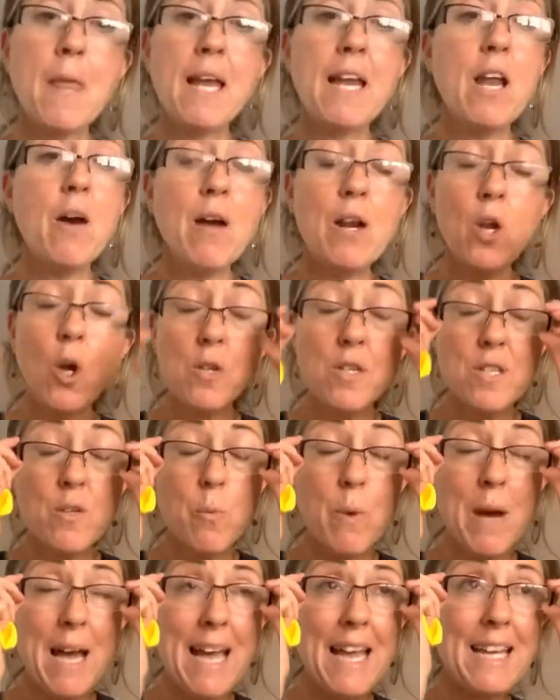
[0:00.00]
lost the
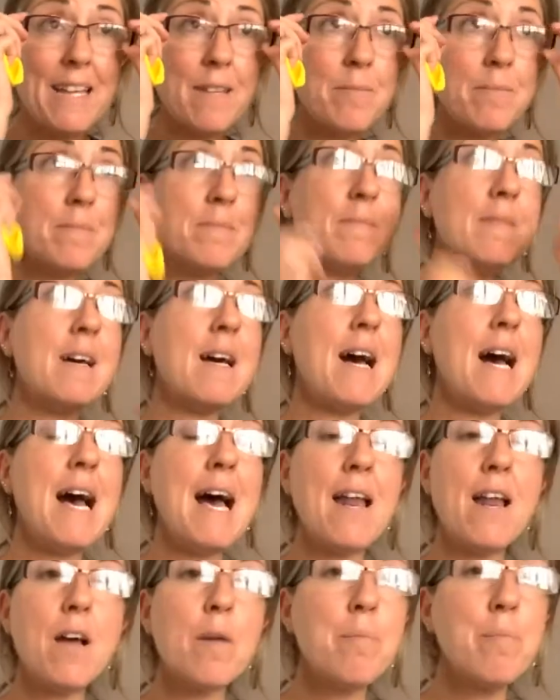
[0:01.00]
weight and
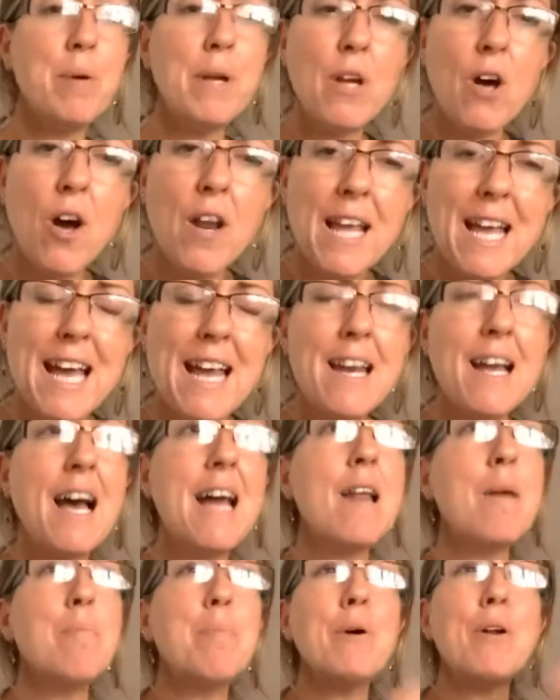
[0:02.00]
I put it on again and
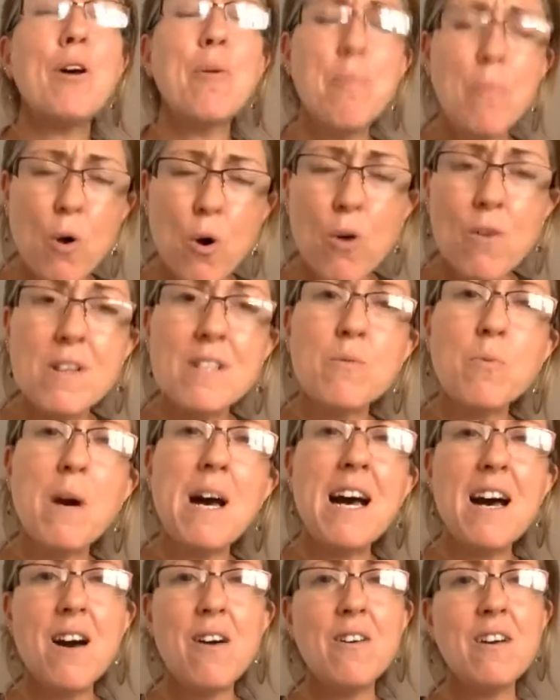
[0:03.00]
I put on more as
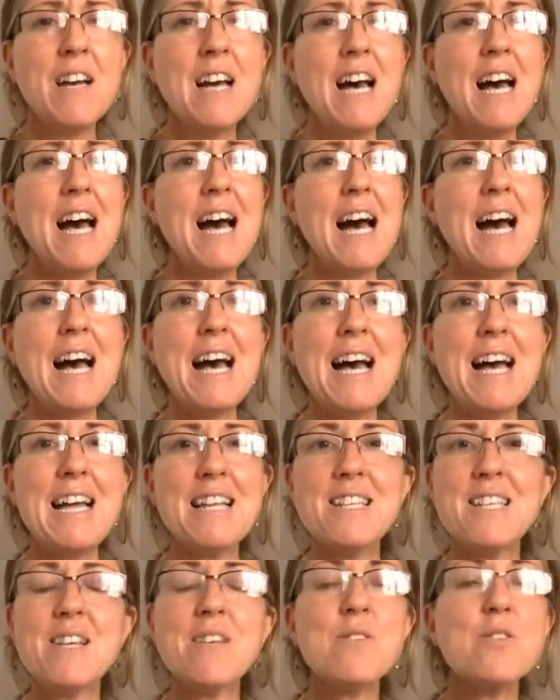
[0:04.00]
well. And
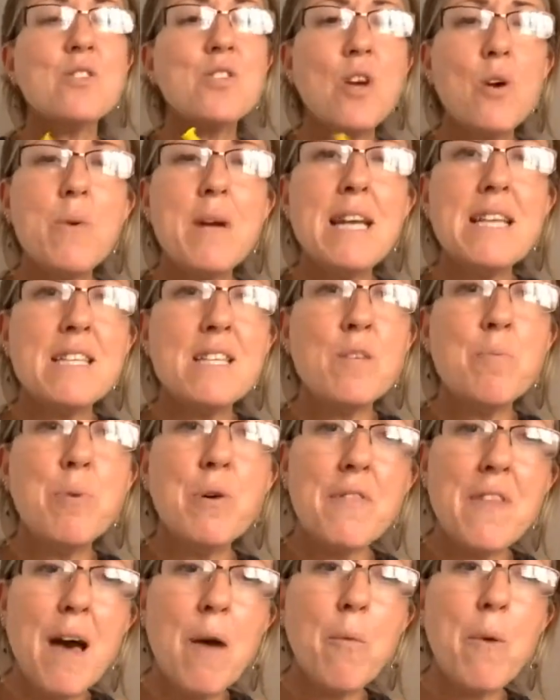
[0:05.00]
it's so easy to put
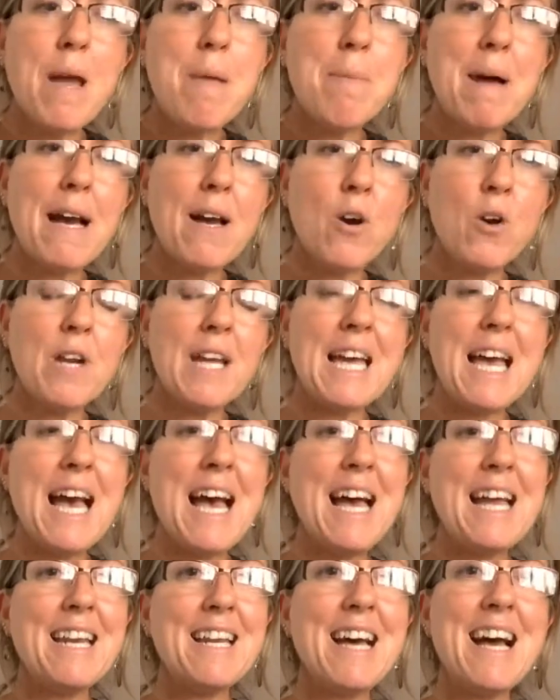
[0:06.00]
that weight back on
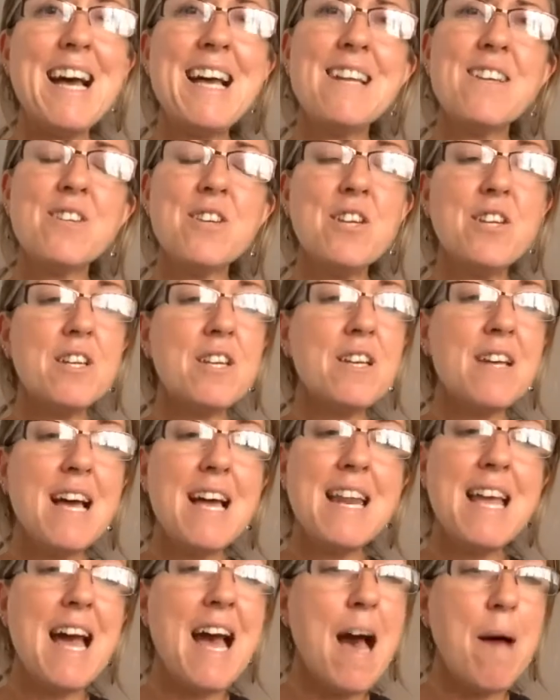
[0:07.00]
again. And
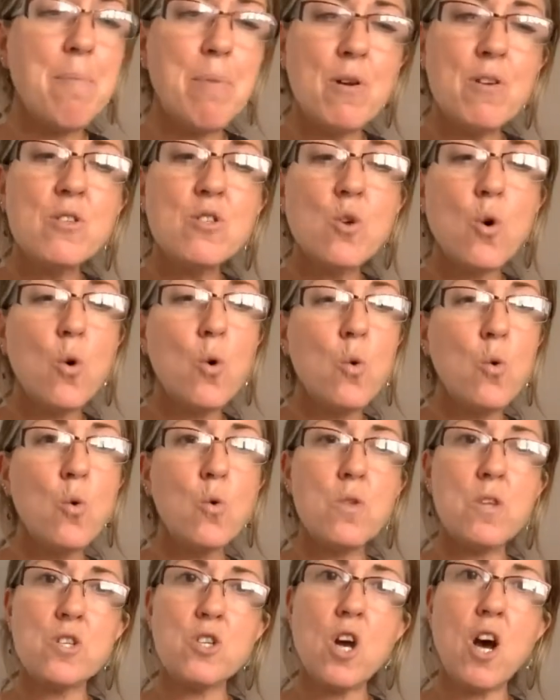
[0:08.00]
it happens all
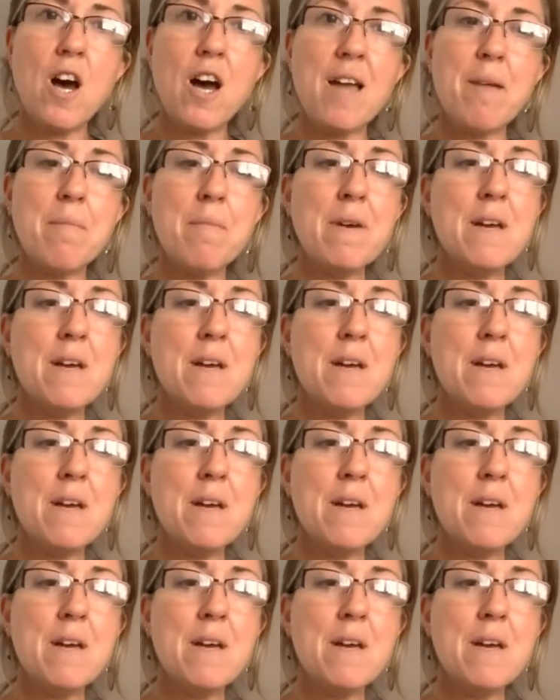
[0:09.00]
the time.